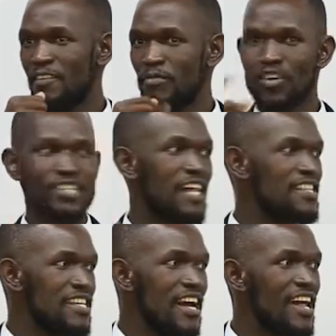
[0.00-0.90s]
Because
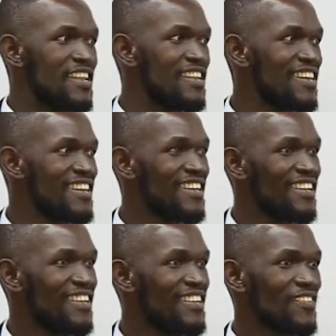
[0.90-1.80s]
at the end,
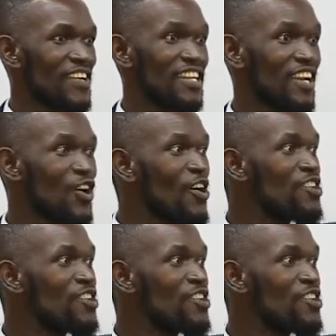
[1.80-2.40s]
when they go